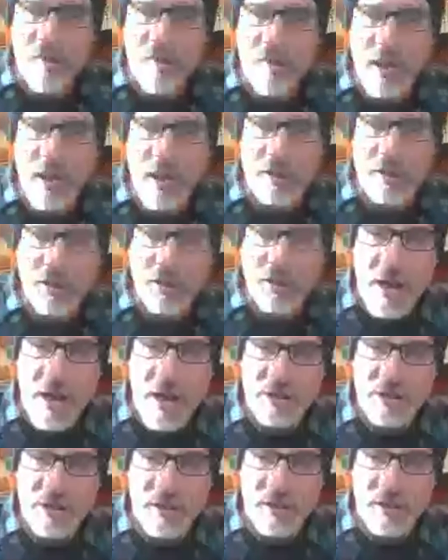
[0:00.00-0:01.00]
Islands. No
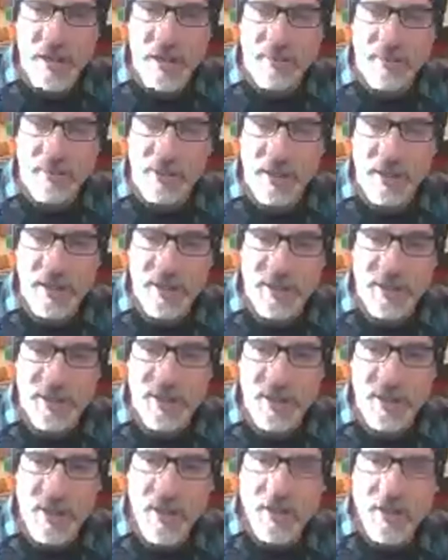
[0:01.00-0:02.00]
in a lot of
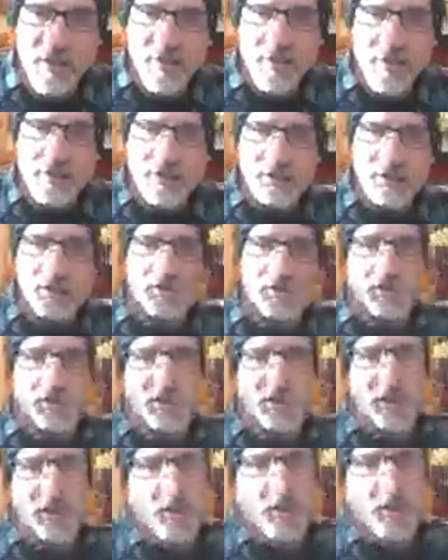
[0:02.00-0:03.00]
places, which is a good thing.